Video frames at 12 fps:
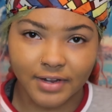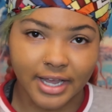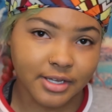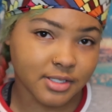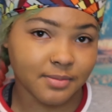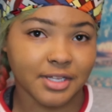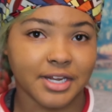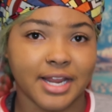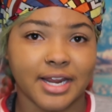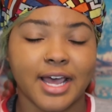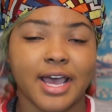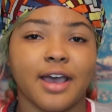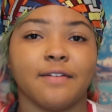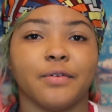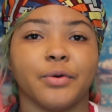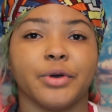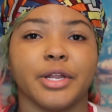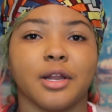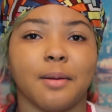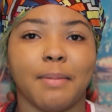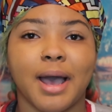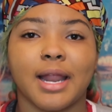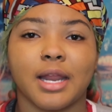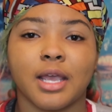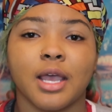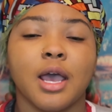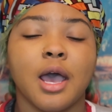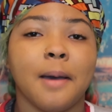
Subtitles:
like something that I have on, in a bonnet.